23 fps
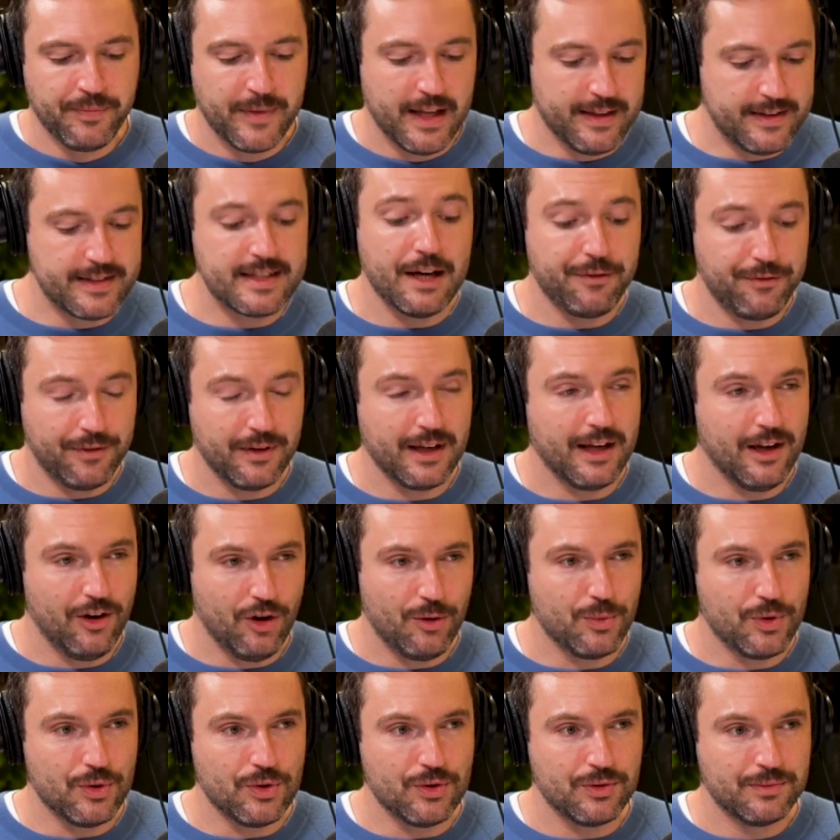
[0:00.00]
It's definitely a lot
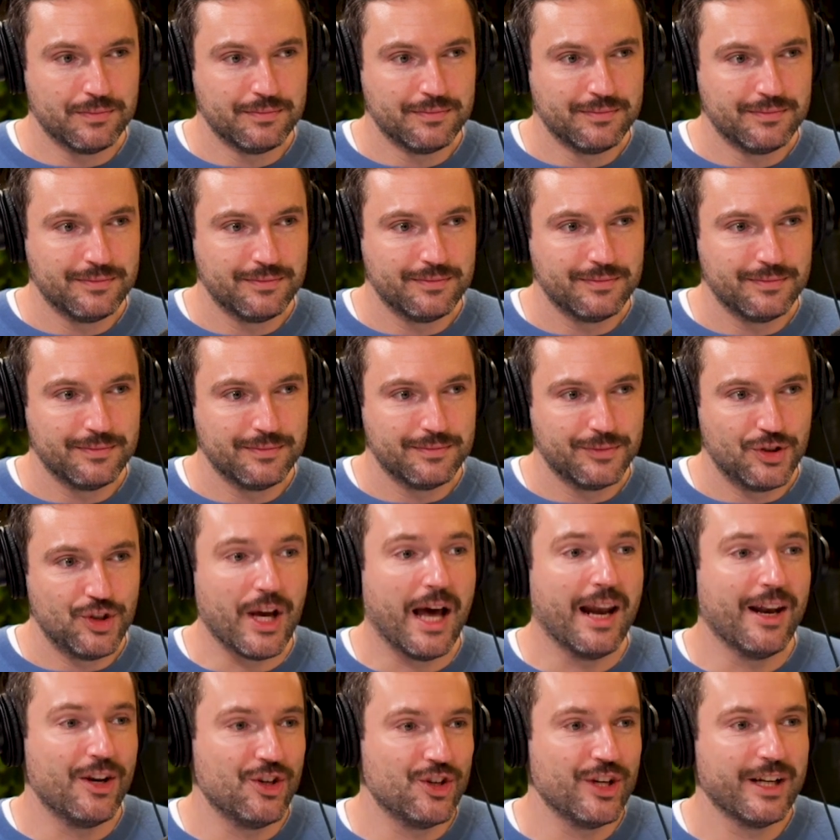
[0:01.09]
more
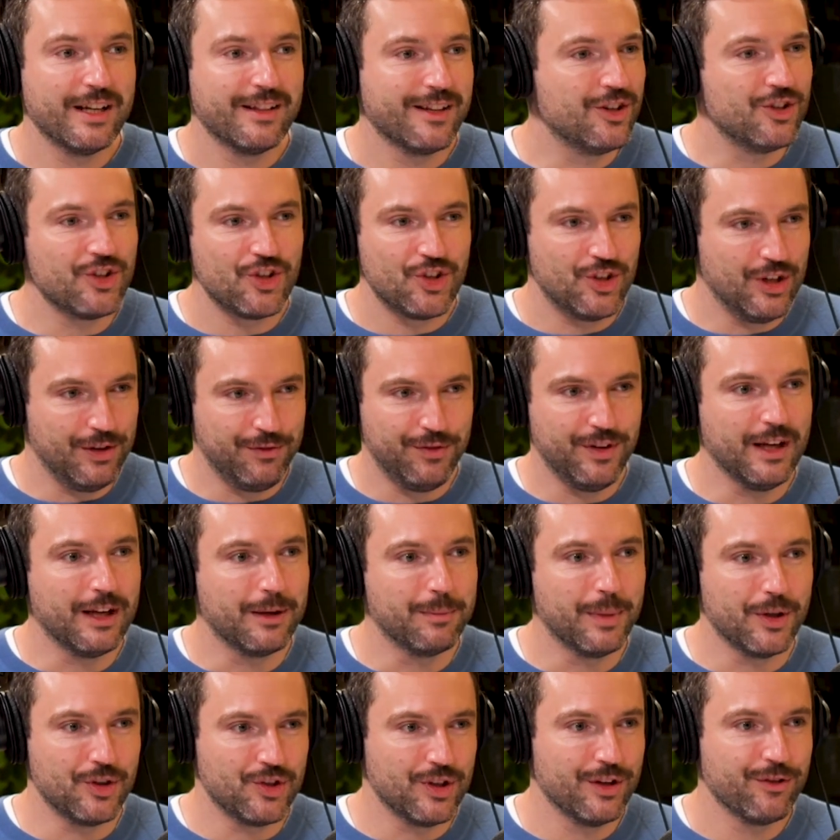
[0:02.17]
challenging than just shifting
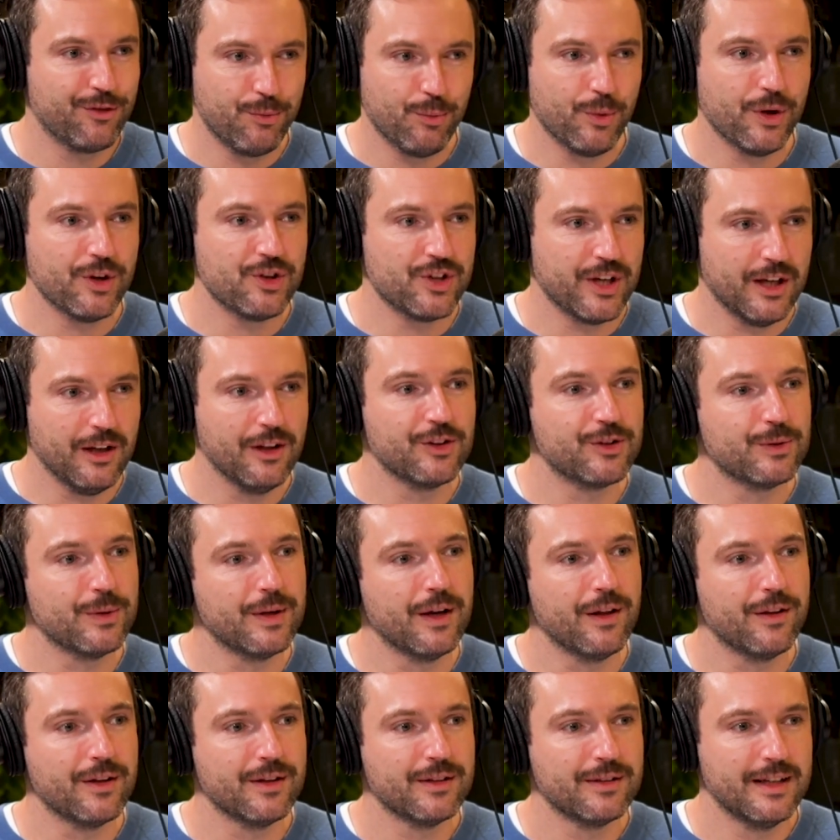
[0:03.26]
budget from one channel to
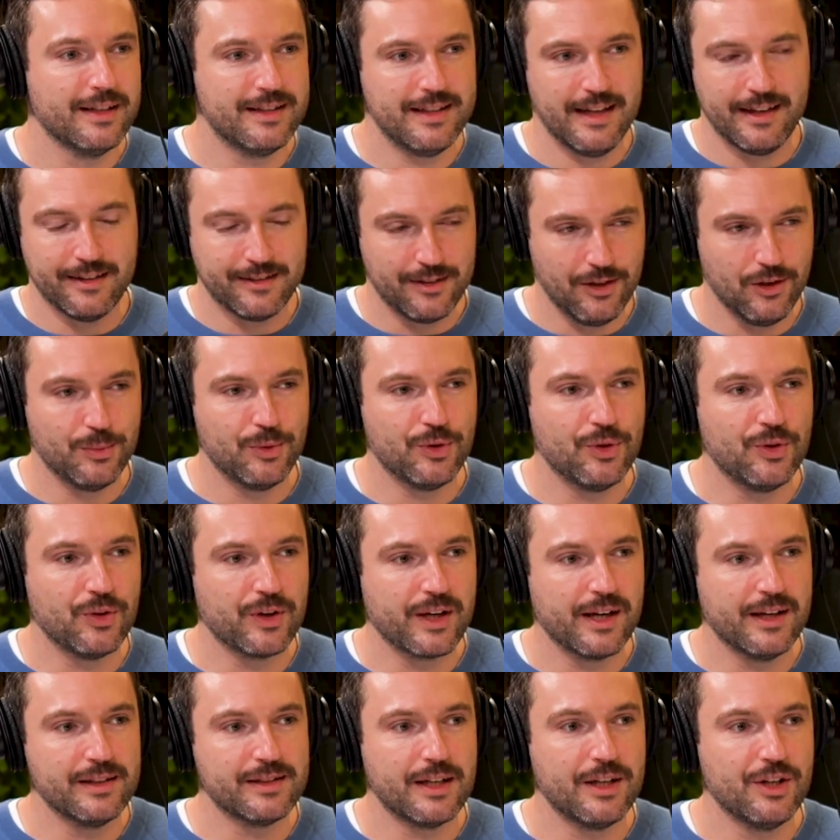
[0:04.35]
another. It takes a lot more
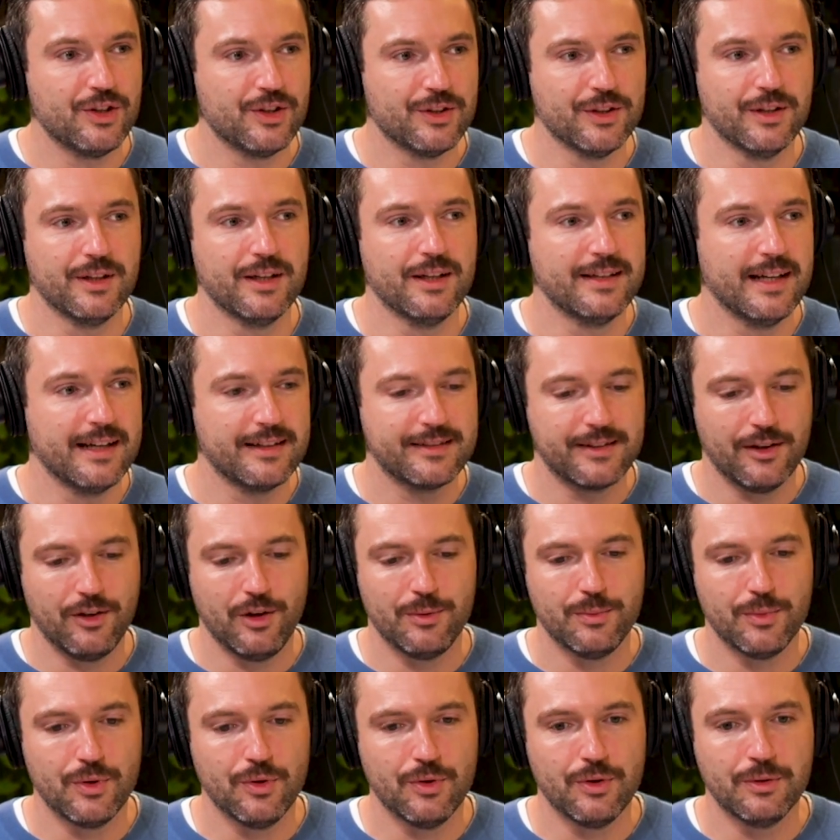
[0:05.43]
organization. It takes a lot
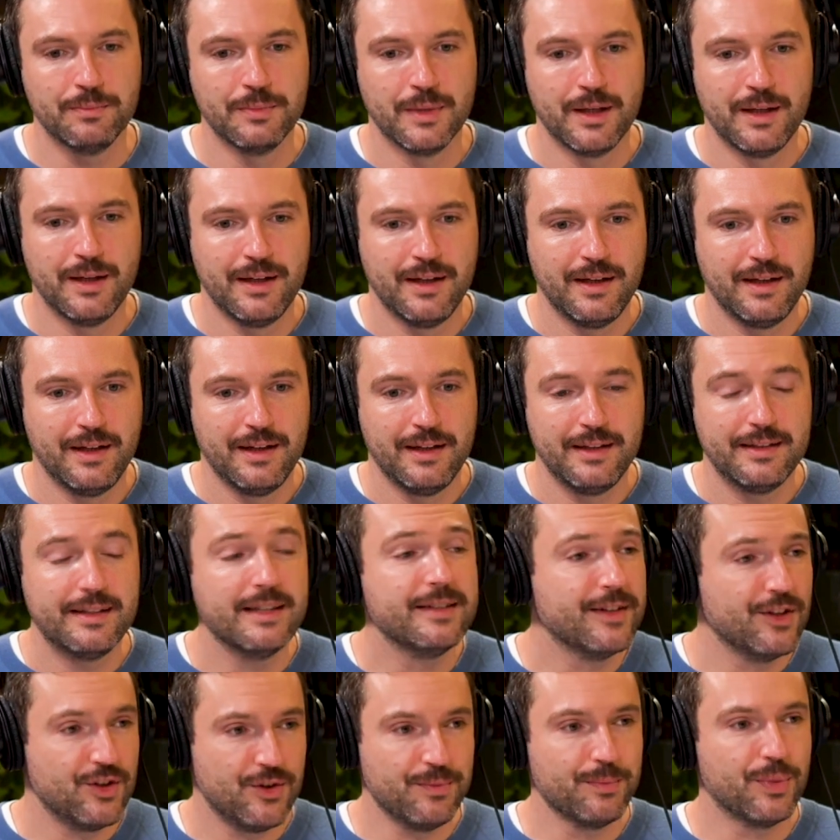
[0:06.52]
more
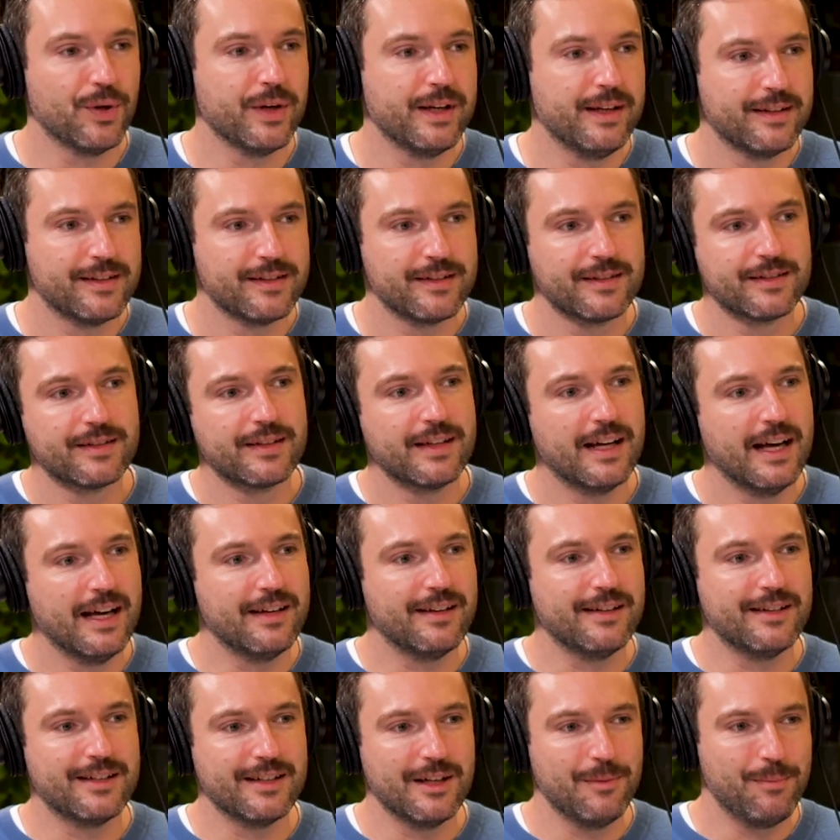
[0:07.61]
decision points
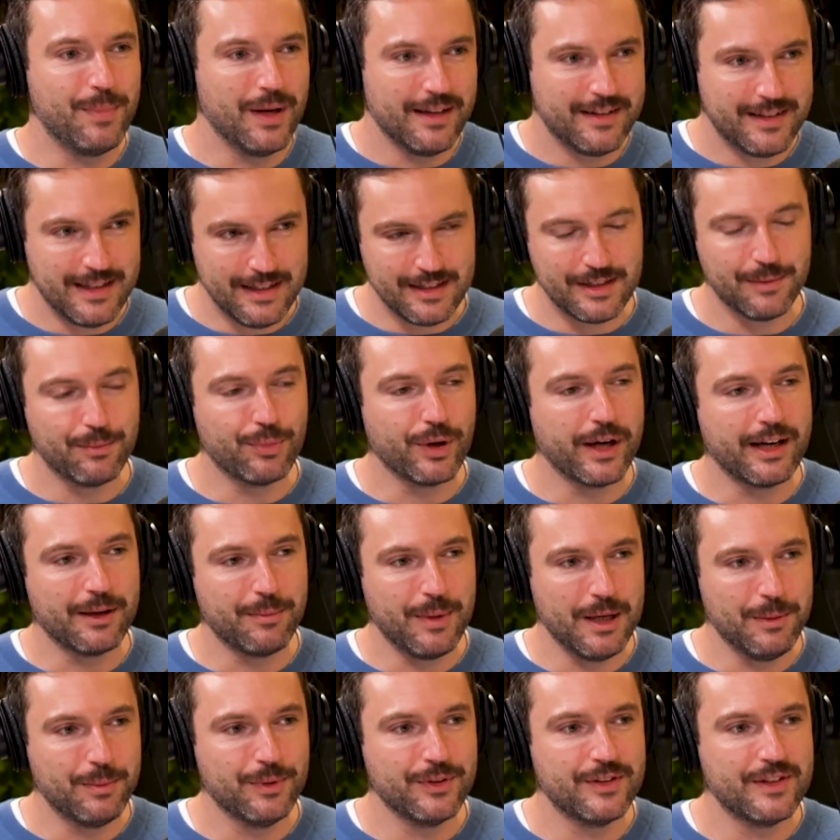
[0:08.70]
and ability to bring
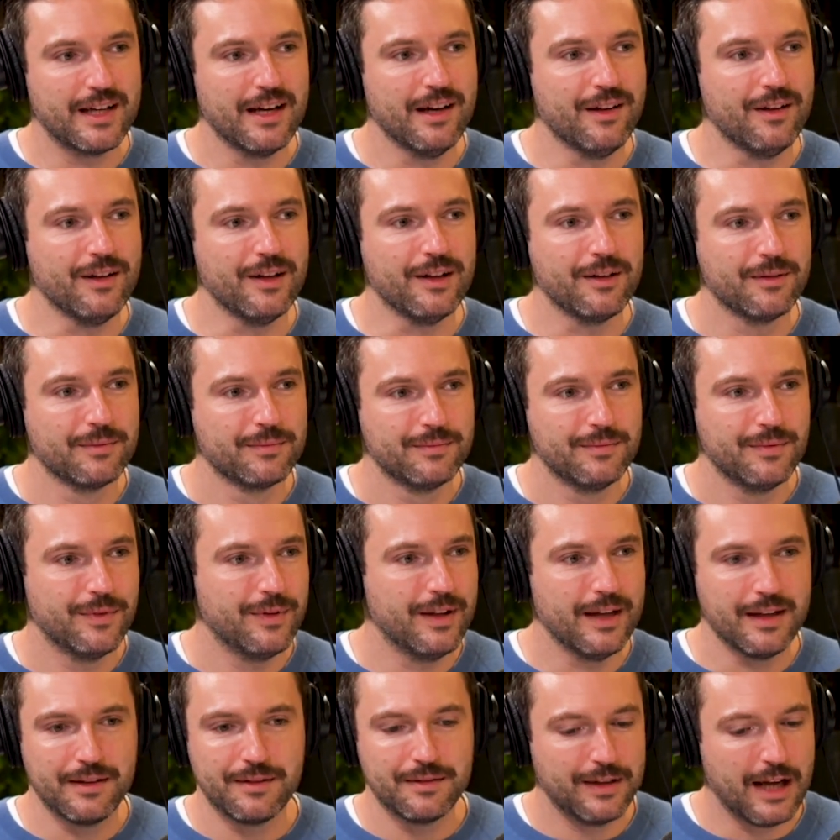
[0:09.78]
people together
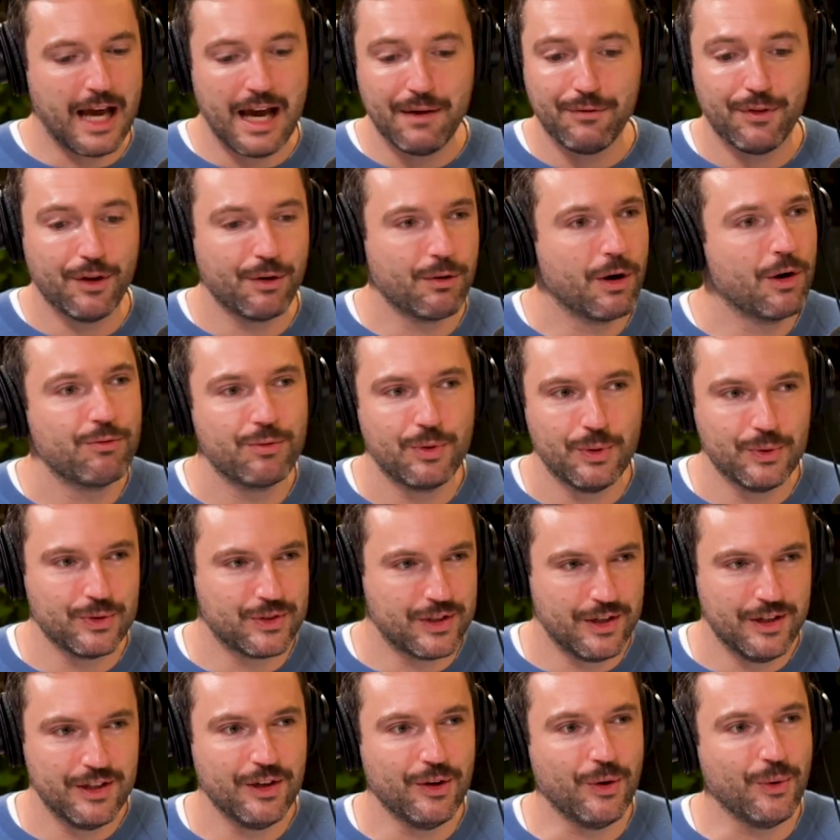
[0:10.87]
that have their own roles
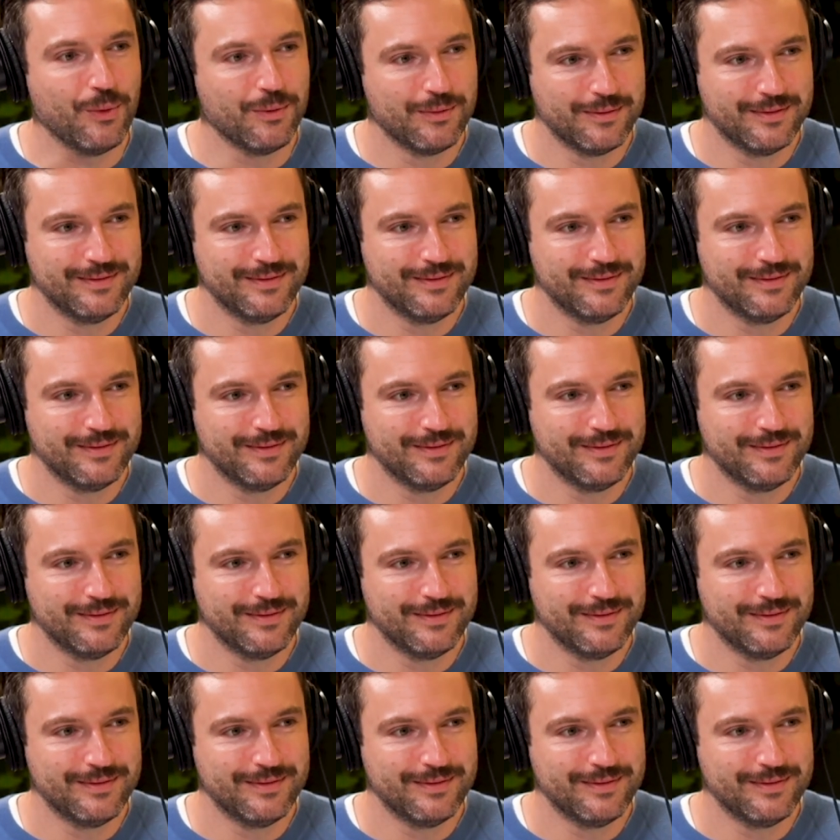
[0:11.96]
to do